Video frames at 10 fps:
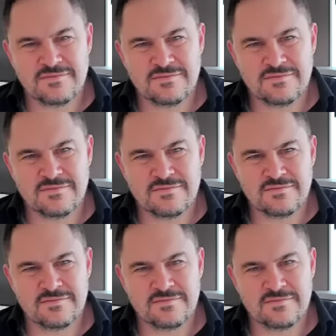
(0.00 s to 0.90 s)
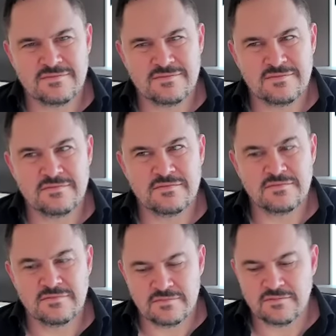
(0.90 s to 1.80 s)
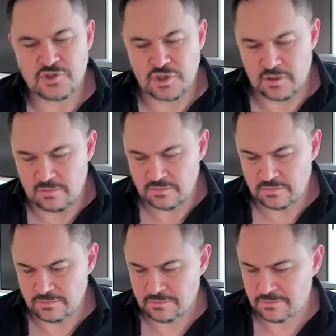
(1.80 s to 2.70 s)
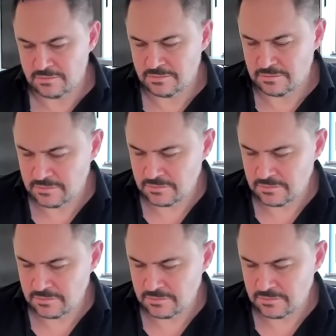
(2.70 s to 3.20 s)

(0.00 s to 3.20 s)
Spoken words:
The person shown says nothing.